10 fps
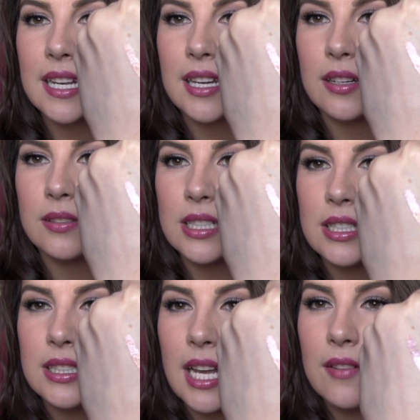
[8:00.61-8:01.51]
like a
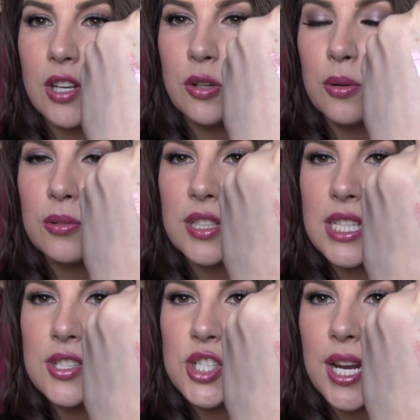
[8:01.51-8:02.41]
kind of a
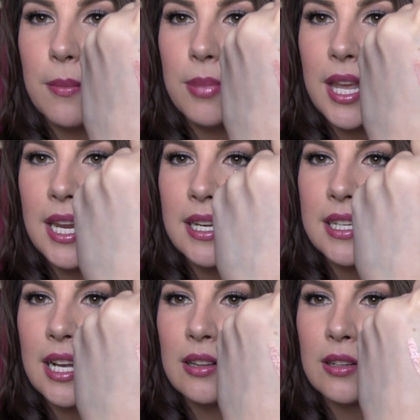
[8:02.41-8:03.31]
goldeny champagne
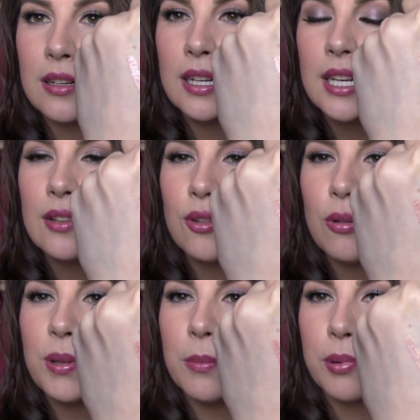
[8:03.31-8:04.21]
color, a
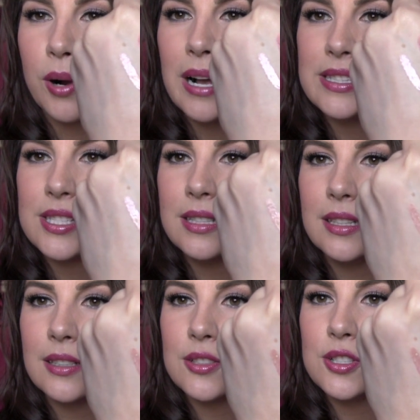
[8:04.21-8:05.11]
little bit of bronze in
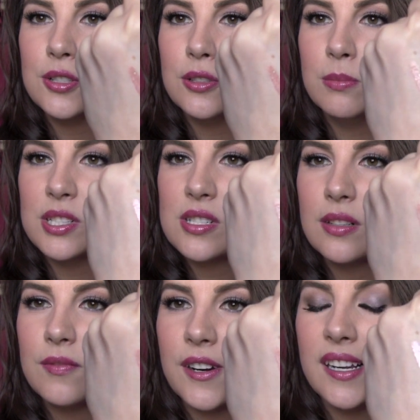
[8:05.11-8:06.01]
there too, but
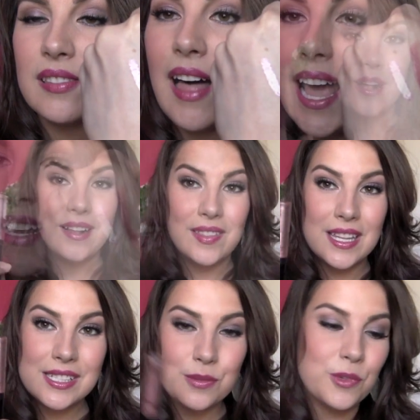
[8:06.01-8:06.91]
still very light.
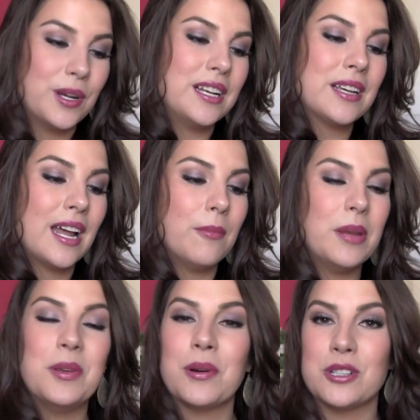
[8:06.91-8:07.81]
This one kind of
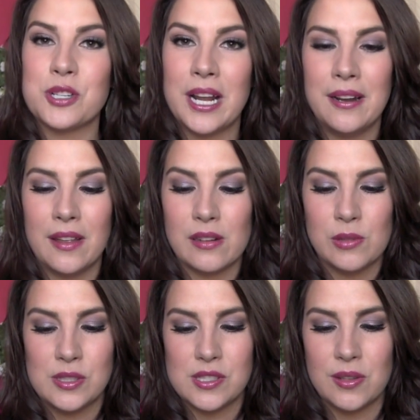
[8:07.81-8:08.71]
made me want to try another
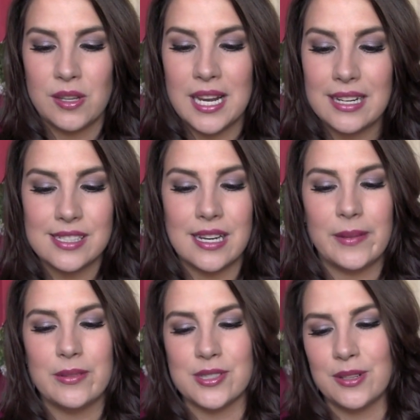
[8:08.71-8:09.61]
one, so the next
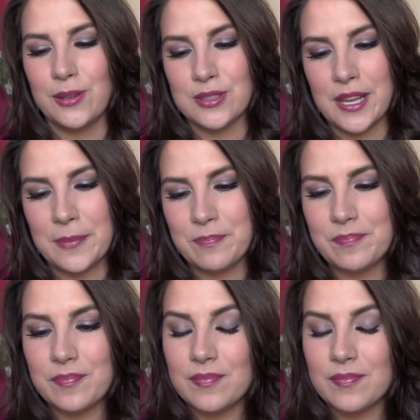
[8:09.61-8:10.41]
time I was at Ulta,